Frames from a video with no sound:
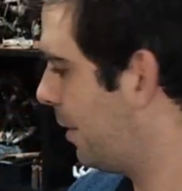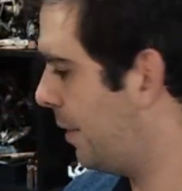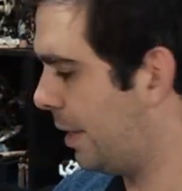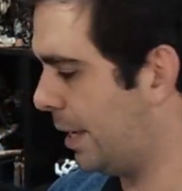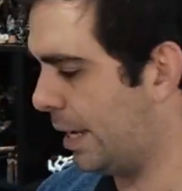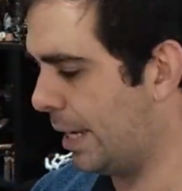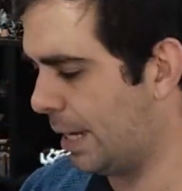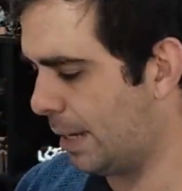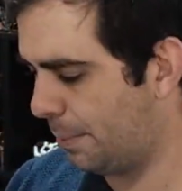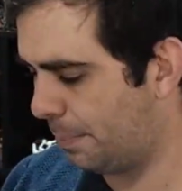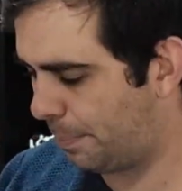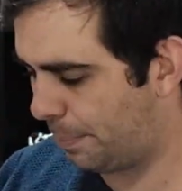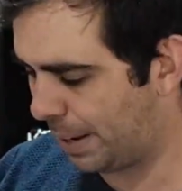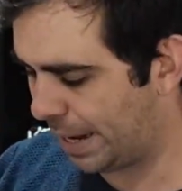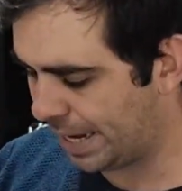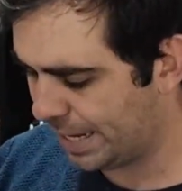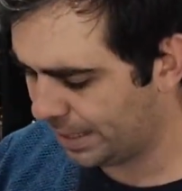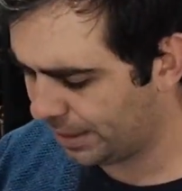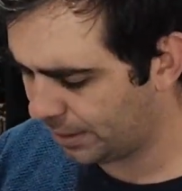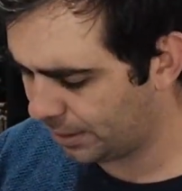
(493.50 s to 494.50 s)
The
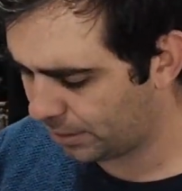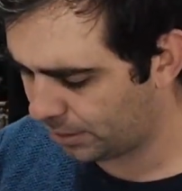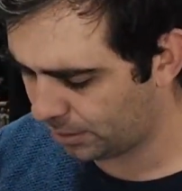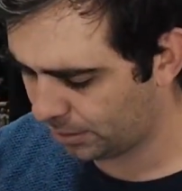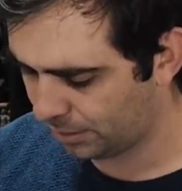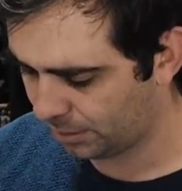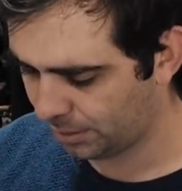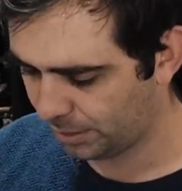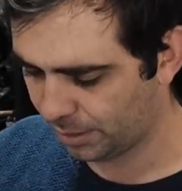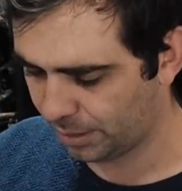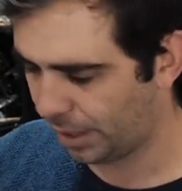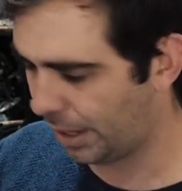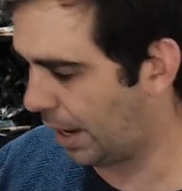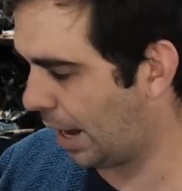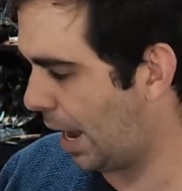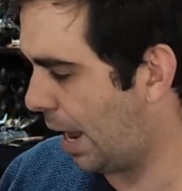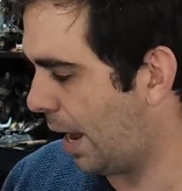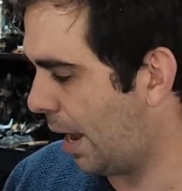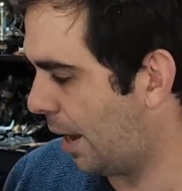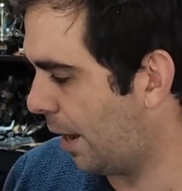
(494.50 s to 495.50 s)
pins that
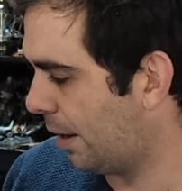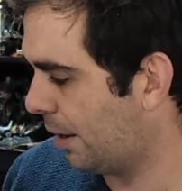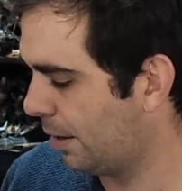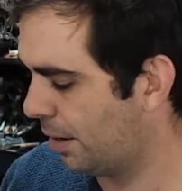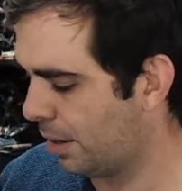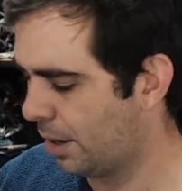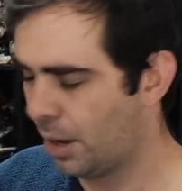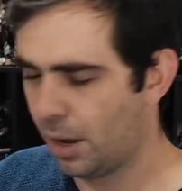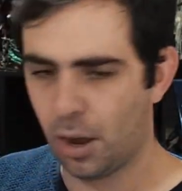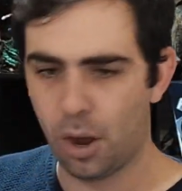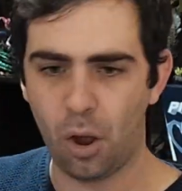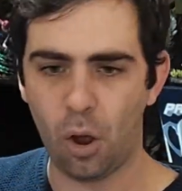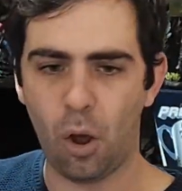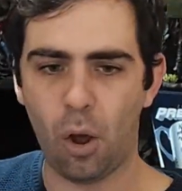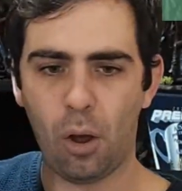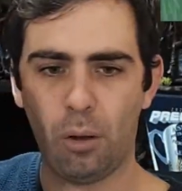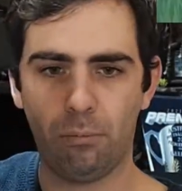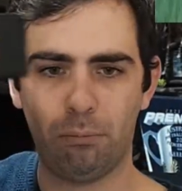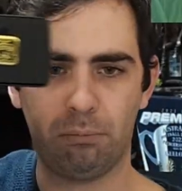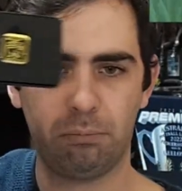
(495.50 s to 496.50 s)
are
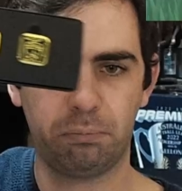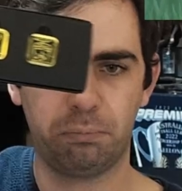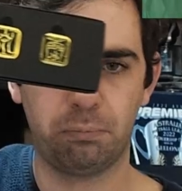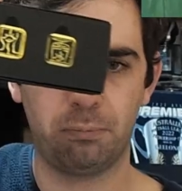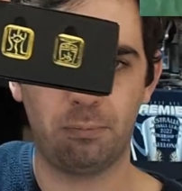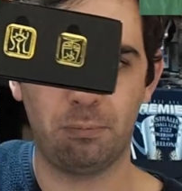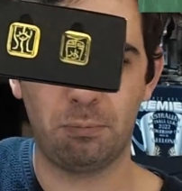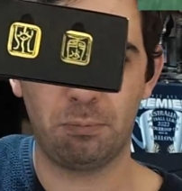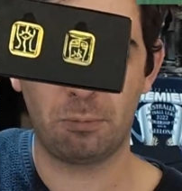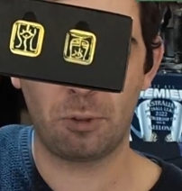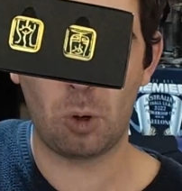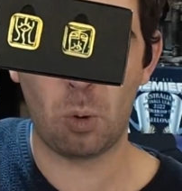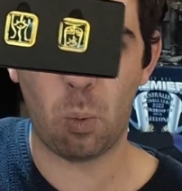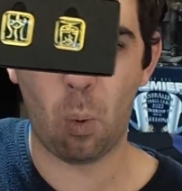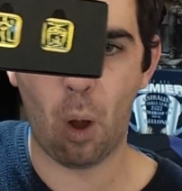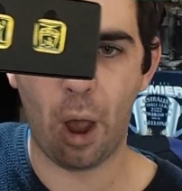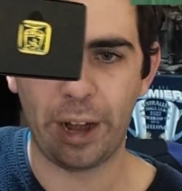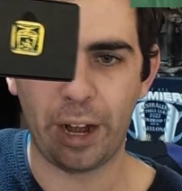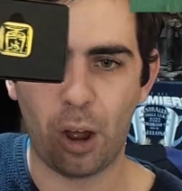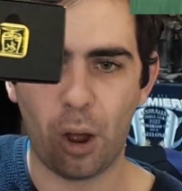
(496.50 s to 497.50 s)

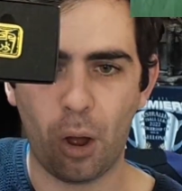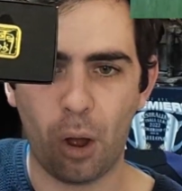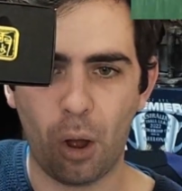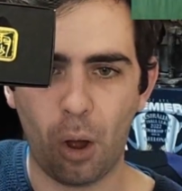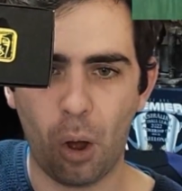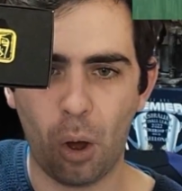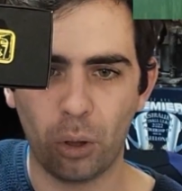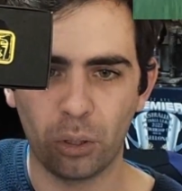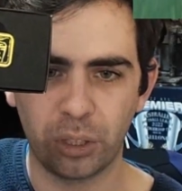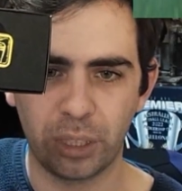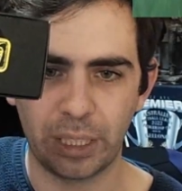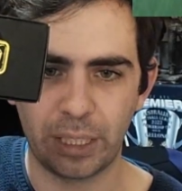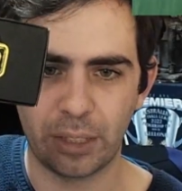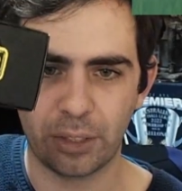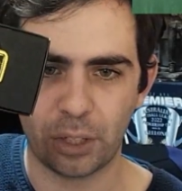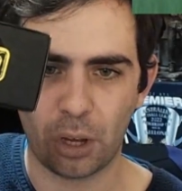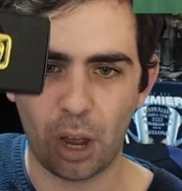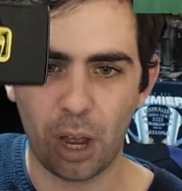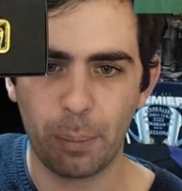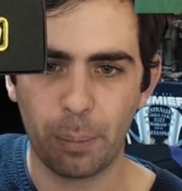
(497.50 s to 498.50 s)
quite oddly
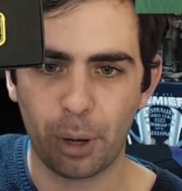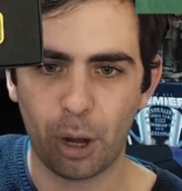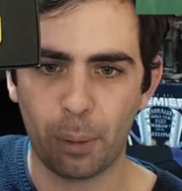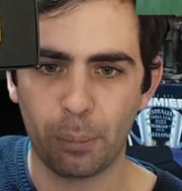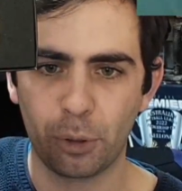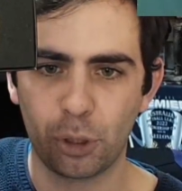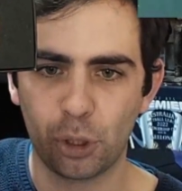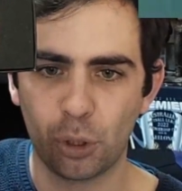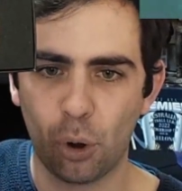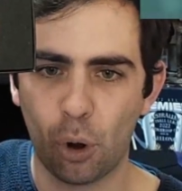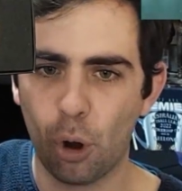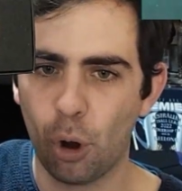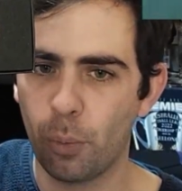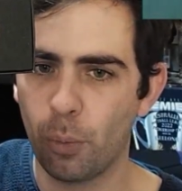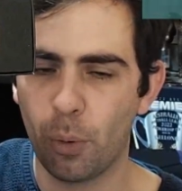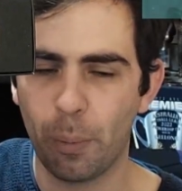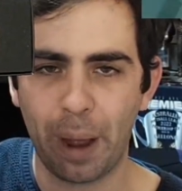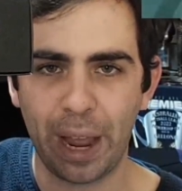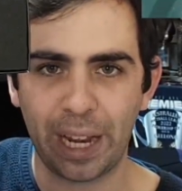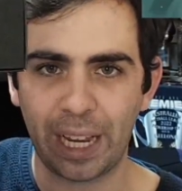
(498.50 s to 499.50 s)
designed, but I'm sure
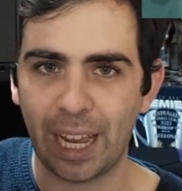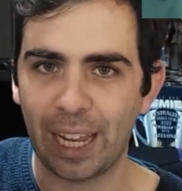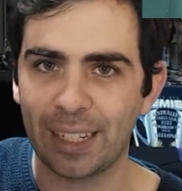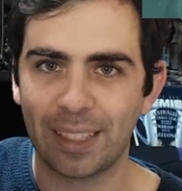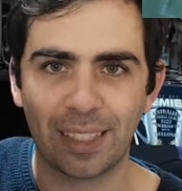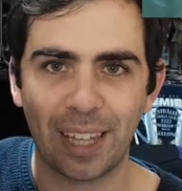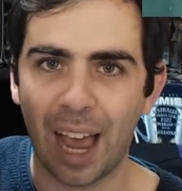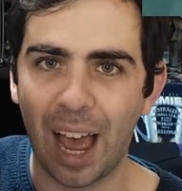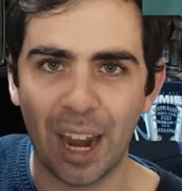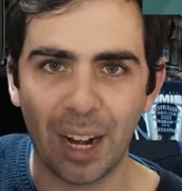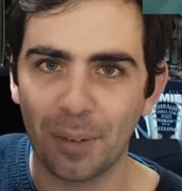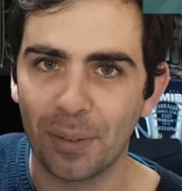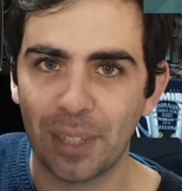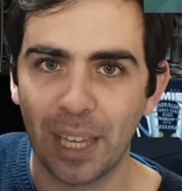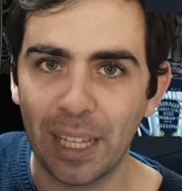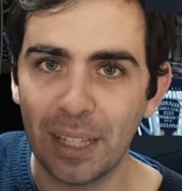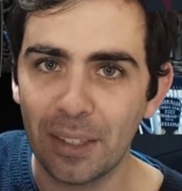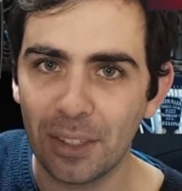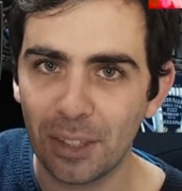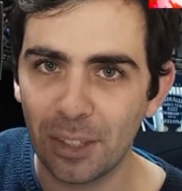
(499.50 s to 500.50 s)
will make a ton of
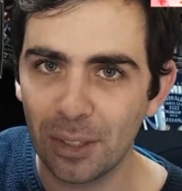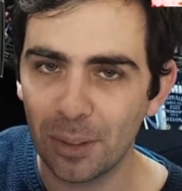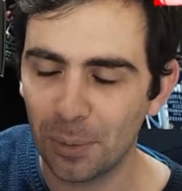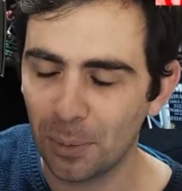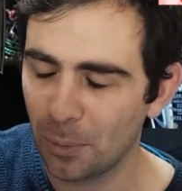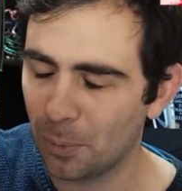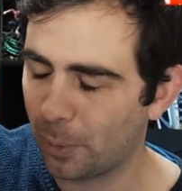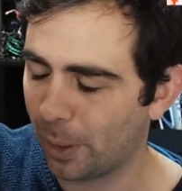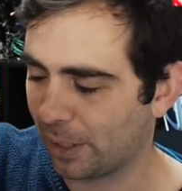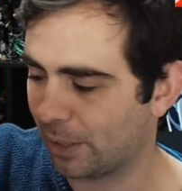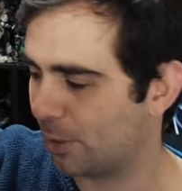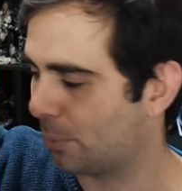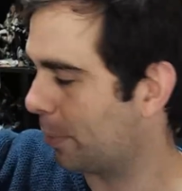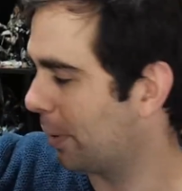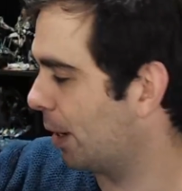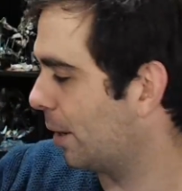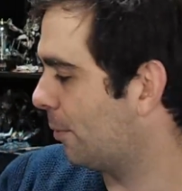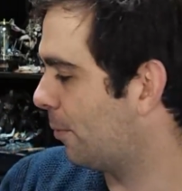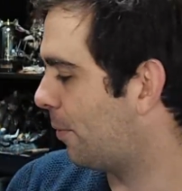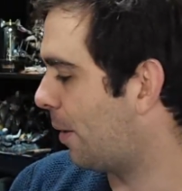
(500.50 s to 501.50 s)
sense once
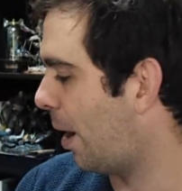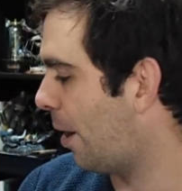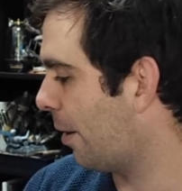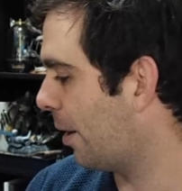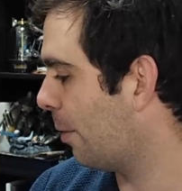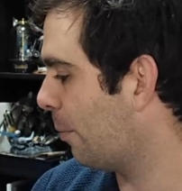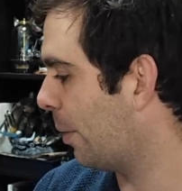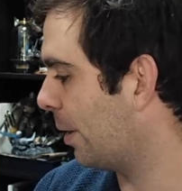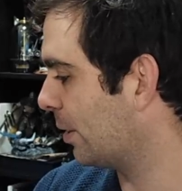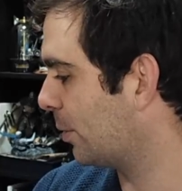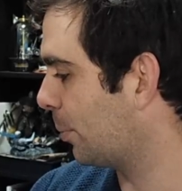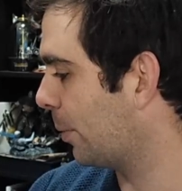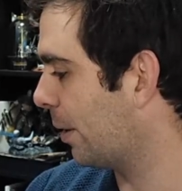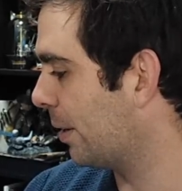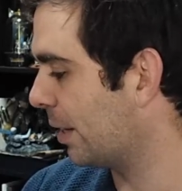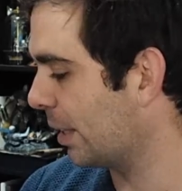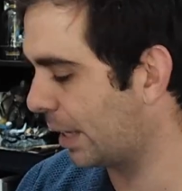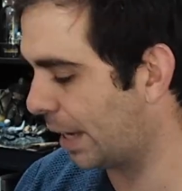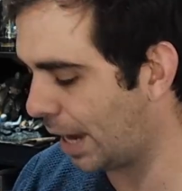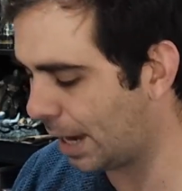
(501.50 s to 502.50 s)
we're
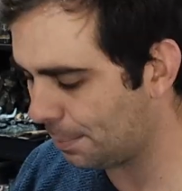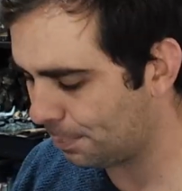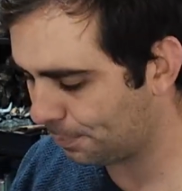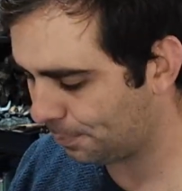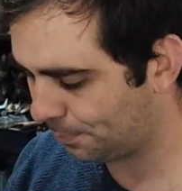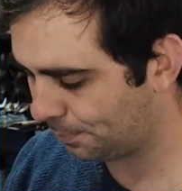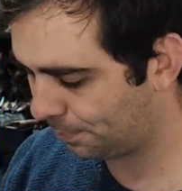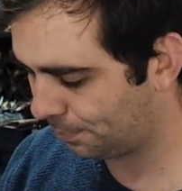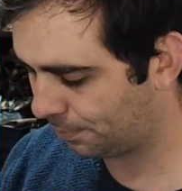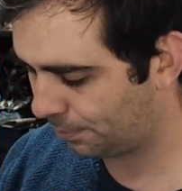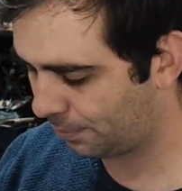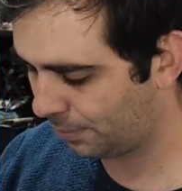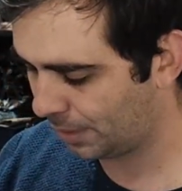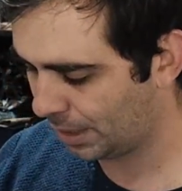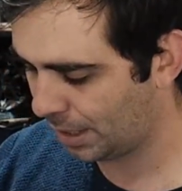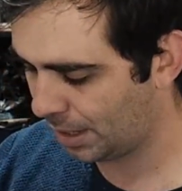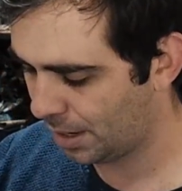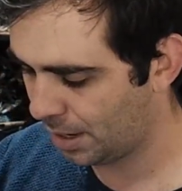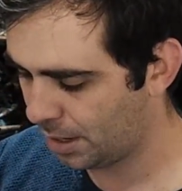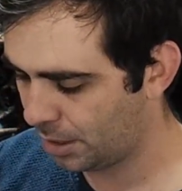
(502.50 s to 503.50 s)
into the game.
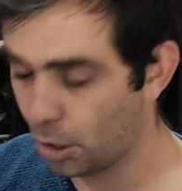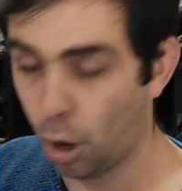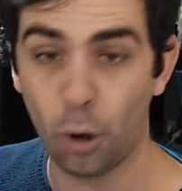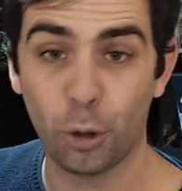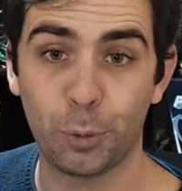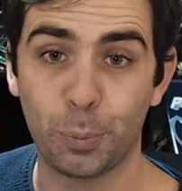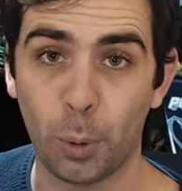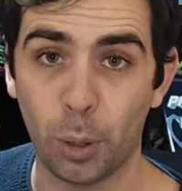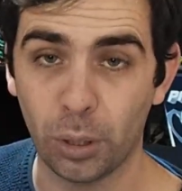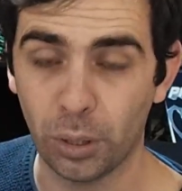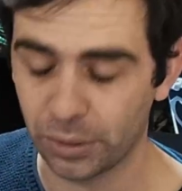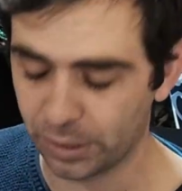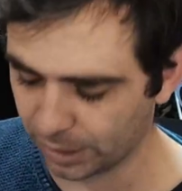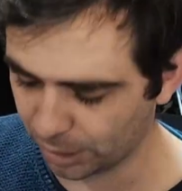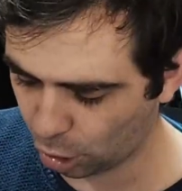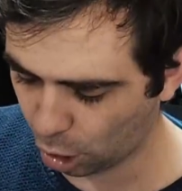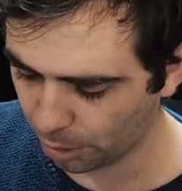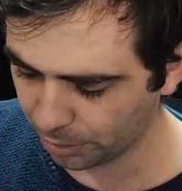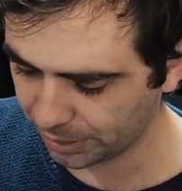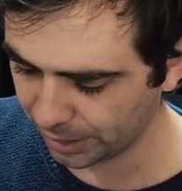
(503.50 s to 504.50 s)
No spoilers
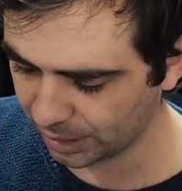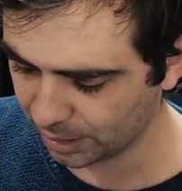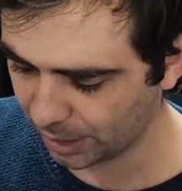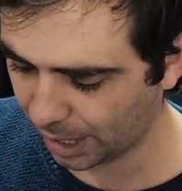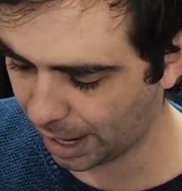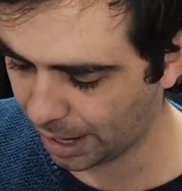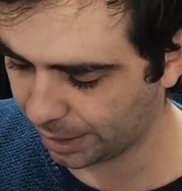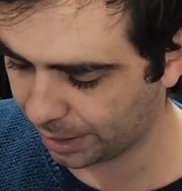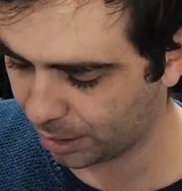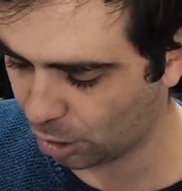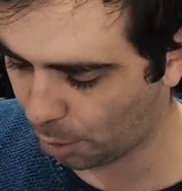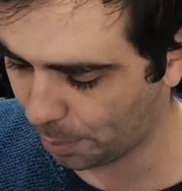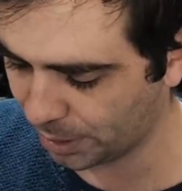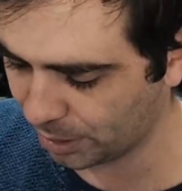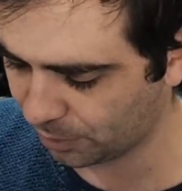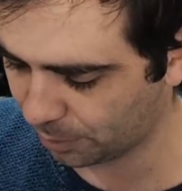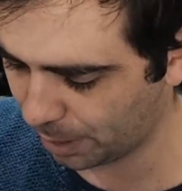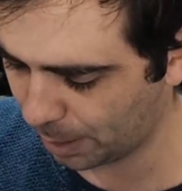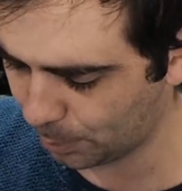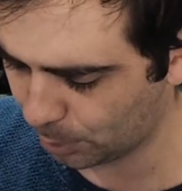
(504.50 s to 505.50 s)
in the
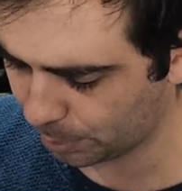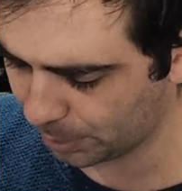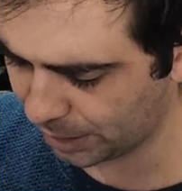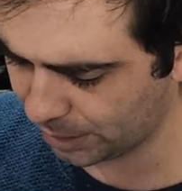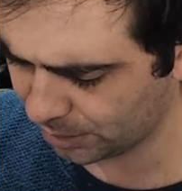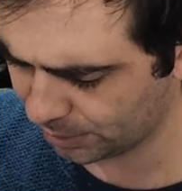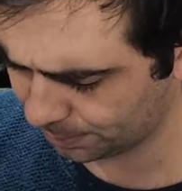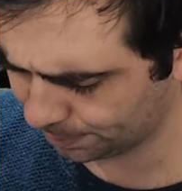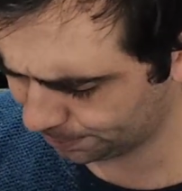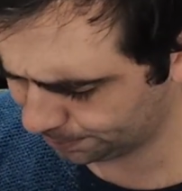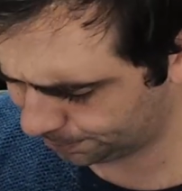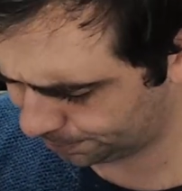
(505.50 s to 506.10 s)
comments for people, please.